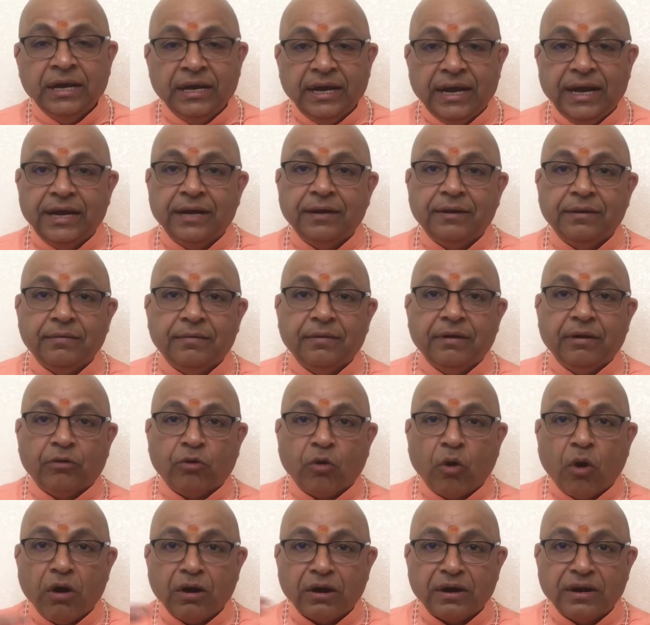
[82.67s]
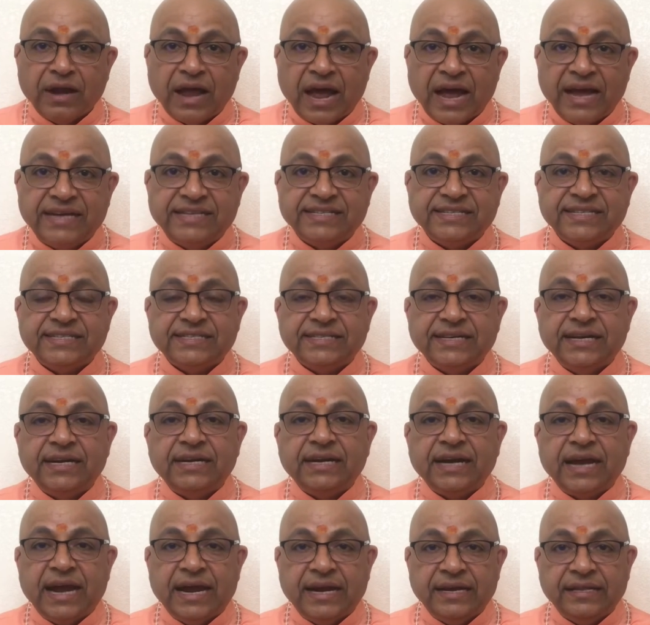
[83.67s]
it cognizes it,
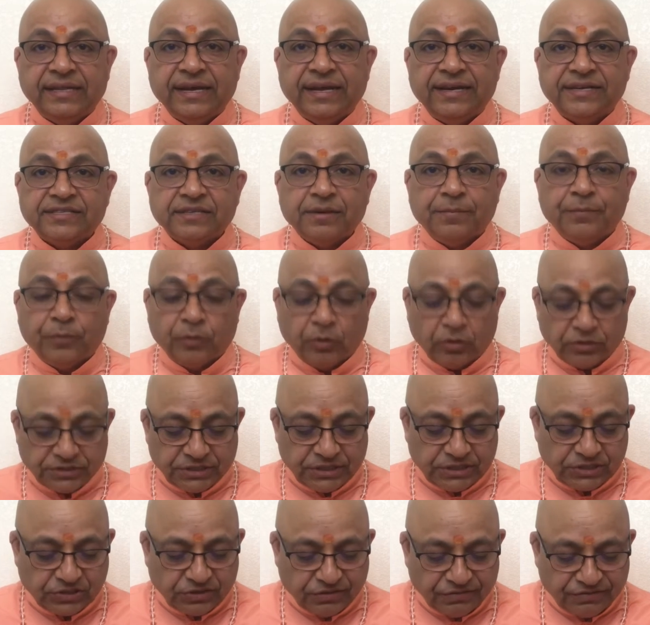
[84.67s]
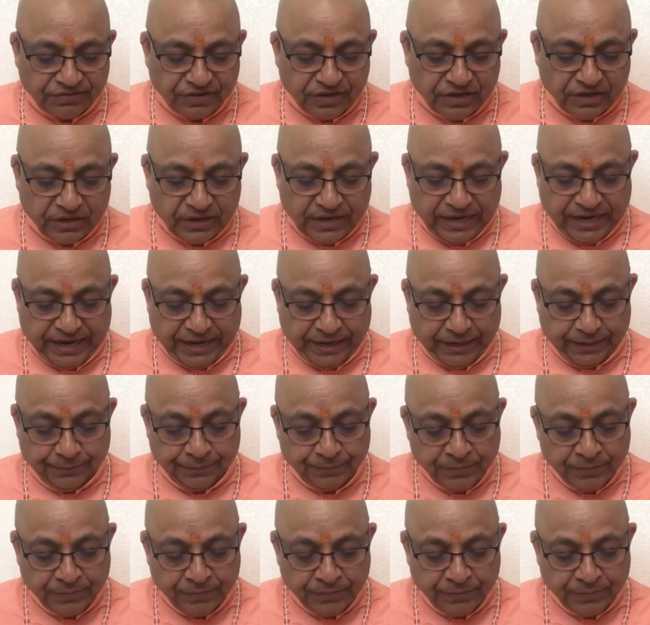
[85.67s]
and there's a process of learning.